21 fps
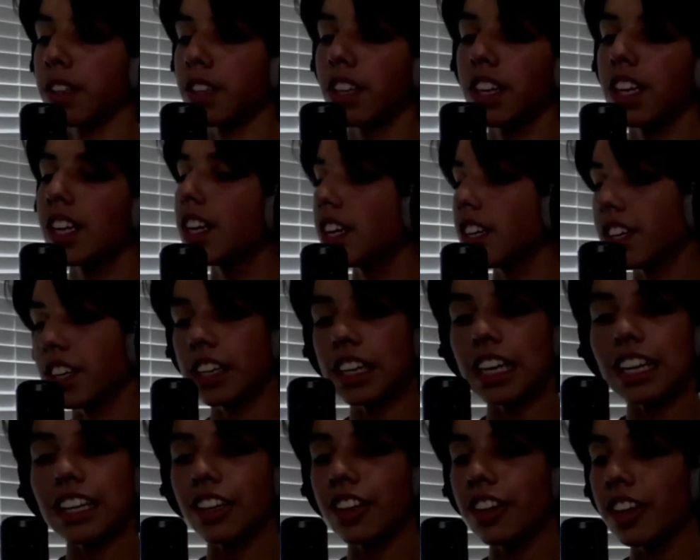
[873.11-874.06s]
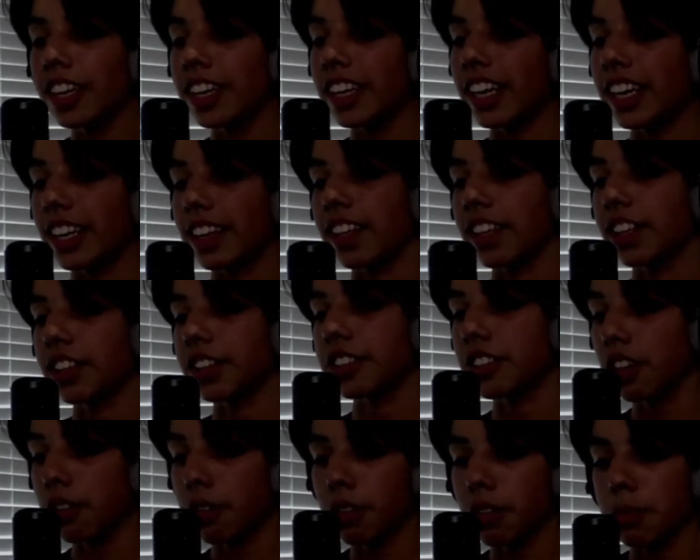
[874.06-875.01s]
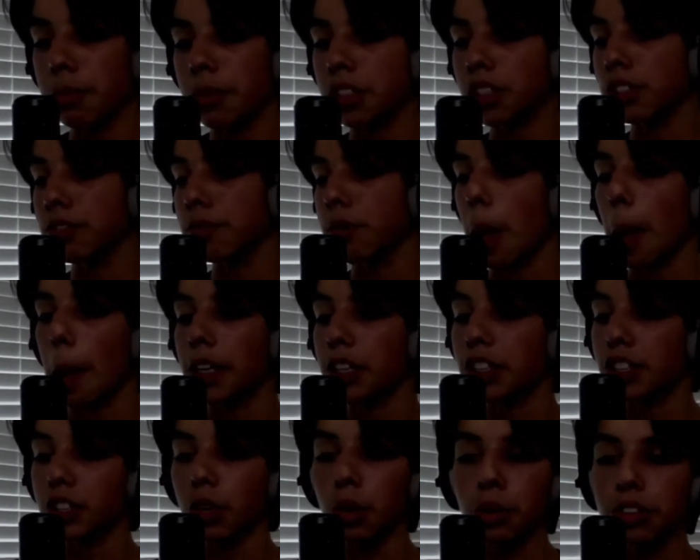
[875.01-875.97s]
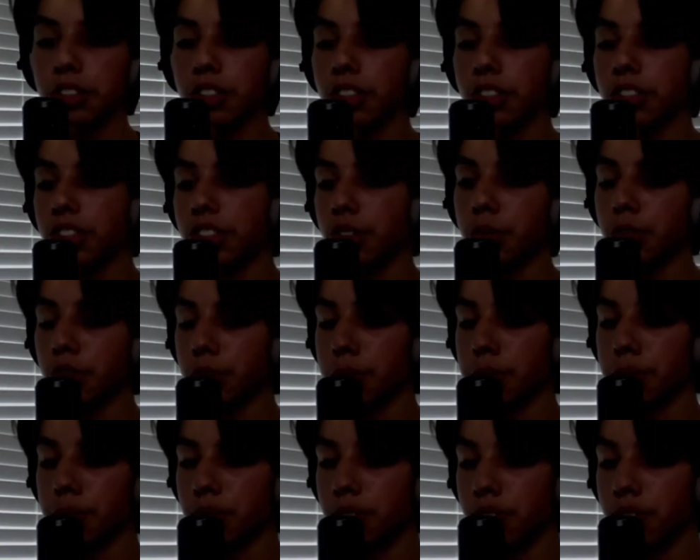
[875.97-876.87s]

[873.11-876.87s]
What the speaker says: But you're not learning anything. You're stuck with a bunch of jokesters, and when